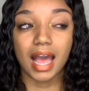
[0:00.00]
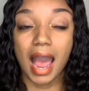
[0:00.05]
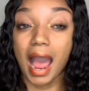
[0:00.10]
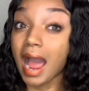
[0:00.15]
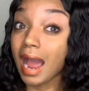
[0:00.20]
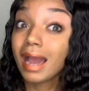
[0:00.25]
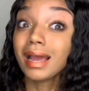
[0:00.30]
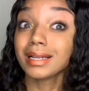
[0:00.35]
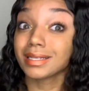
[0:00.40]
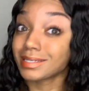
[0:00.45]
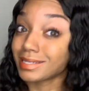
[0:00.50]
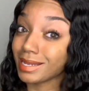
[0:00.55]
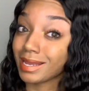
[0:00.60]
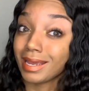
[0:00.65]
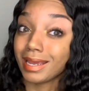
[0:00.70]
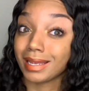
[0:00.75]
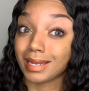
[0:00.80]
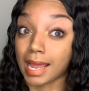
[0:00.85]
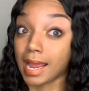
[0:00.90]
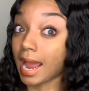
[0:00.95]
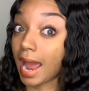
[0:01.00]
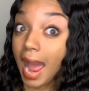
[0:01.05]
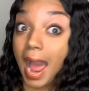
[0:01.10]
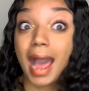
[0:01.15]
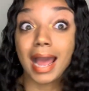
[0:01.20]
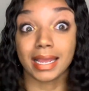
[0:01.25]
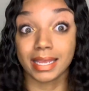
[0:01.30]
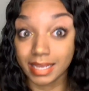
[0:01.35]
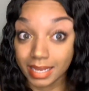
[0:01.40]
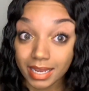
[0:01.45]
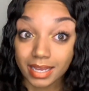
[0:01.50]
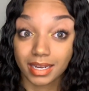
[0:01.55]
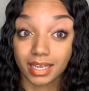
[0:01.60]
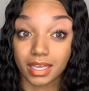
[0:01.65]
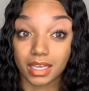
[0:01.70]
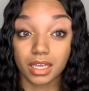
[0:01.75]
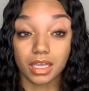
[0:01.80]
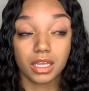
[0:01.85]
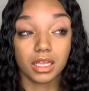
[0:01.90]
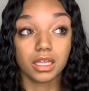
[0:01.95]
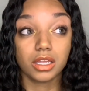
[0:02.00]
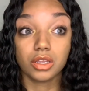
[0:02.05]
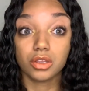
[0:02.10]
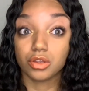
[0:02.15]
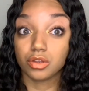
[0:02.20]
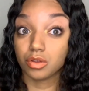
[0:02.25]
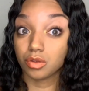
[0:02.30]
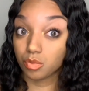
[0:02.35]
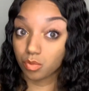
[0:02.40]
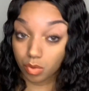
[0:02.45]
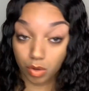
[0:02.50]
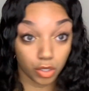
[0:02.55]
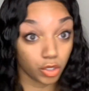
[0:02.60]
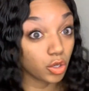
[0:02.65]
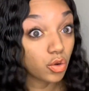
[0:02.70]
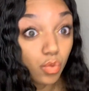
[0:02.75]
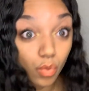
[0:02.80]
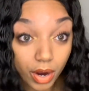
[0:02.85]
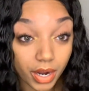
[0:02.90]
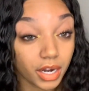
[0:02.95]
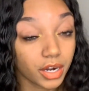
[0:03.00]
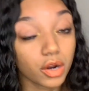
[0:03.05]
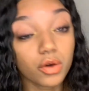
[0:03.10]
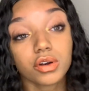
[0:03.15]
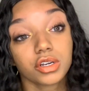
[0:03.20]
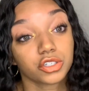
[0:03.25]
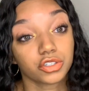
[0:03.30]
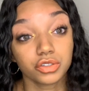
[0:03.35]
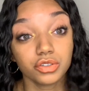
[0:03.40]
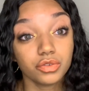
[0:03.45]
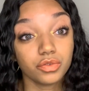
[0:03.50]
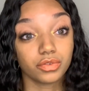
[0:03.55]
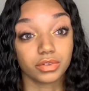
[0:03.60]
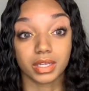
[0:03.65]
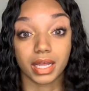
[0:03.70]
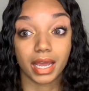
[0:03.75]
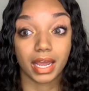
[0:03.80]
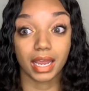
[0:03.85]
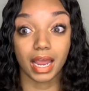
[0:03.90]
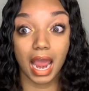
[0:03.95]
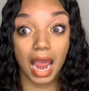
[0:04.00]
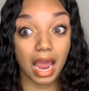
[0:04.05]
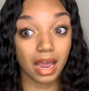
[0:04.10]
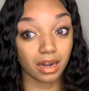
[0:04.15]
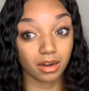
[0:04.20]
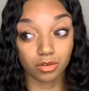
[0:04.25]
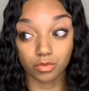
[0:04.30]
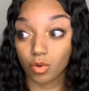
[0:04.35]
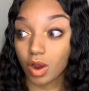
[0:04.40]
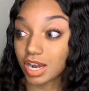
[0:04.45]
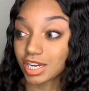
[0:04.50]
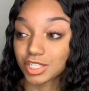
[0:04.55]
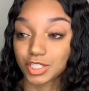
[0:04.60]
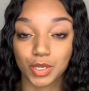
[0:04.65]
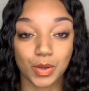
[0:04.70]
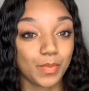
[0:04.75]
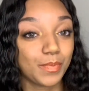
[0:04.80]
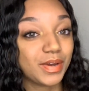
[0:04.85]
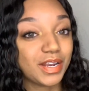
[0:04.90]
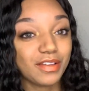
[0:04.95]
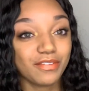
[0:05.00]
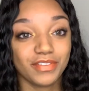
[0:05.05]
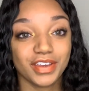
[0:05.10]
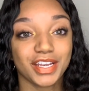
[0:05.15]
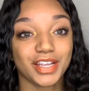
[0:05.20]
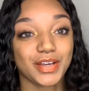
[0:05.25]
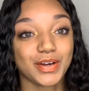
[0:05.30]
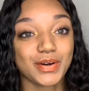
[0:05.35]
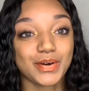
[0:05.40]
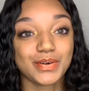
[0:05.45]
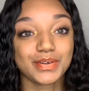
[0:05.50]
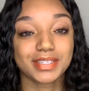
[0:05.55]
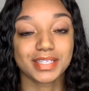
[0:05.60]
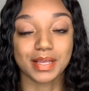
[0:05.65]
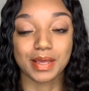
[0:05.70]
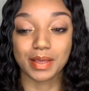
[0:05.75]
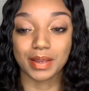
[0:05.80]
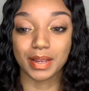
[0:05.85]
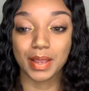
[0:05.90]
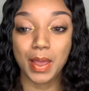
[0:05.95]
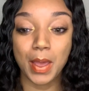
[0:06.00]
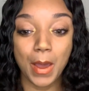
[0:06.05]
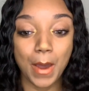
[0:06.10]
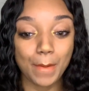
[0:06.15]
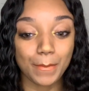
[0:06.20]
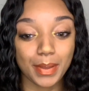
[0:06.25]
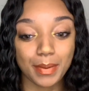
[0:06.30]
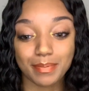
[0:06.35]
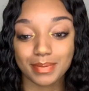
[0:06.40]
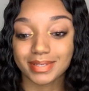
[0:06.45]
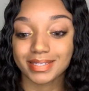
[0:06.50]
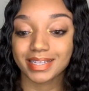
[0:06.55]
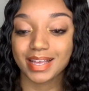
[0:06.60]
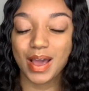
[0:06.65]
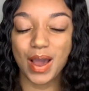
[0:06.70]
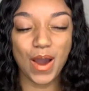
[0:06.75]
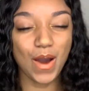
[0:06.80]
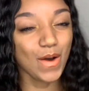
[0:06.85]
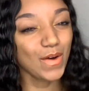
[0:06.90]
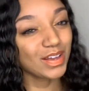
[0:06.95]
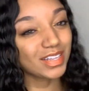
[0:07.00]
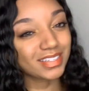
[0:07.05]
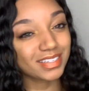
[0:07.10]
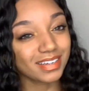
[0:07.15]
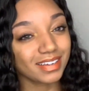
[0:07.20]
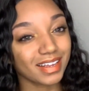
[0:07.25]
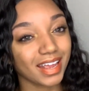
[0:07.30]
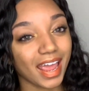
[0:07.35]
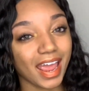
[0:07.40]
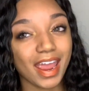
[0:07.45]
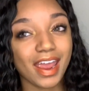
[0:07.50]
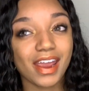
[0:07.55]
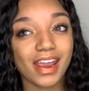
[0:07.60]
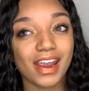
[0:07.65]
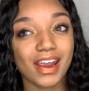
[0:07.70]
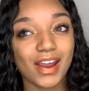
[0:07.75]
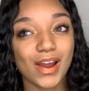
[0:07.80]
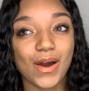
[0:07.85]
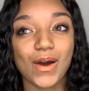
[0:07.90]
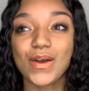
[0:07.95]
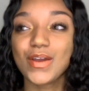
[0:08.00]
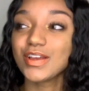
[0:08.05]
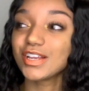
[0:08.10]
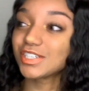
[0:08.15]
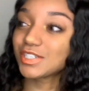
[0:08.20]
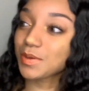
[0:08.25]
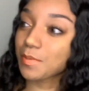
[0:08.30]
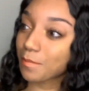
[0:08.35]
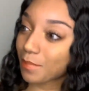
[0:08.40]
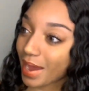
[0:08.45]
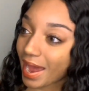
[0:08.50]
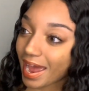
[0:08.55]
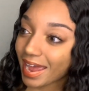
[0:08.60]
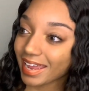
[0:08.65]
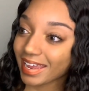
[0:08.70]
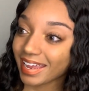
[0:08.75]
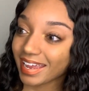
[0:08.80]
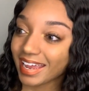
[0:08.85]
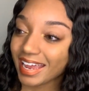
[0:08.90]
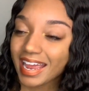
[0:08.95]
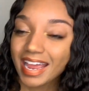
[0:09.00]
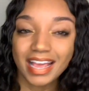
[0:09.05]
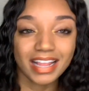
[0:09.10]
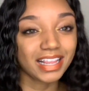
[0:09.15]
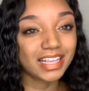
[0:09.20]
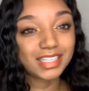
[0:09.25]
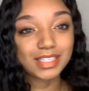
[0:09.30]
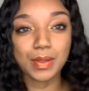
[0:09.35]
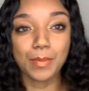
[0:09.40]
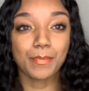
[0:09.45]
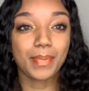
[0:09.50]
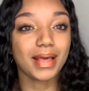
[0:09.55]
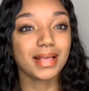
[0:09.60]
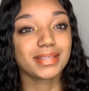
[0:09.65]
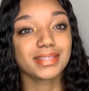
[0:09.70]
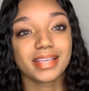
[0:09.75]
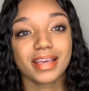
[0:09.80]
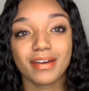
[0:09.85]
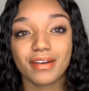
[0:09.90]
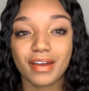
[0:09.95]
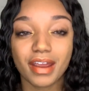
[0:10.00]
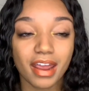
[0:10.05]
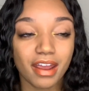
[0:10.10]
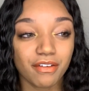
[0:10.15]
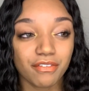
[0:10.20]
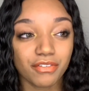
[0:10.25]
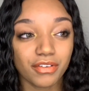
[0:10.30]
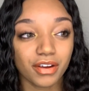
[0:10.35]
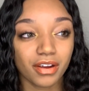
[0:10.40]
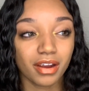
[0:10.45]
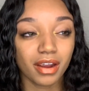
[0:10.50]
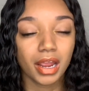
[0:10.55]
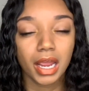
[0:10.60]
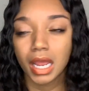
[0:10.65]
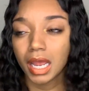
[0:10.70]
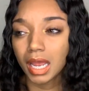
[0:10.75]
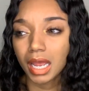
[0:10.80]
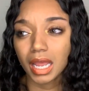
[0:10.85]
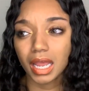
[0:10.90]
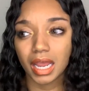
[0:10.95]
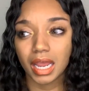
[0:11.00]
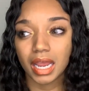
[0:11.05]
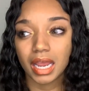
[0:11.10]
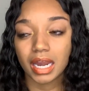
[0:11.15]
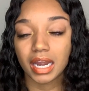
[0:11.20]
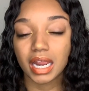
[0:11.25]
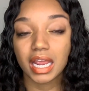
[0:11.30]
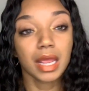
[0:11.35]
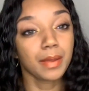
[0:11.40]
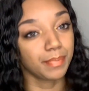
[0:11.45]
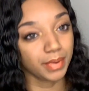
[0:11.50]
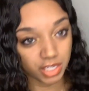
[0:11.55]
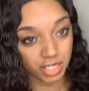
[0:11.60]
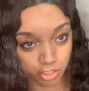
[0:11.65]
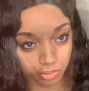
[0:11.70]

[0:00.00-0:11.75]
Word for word: I understand, like I get it. You want to know the truth. Like I don't watch so many videos and people saying, oh, it's good hair. Oh, you should buy it. It's the best hair ever. And it be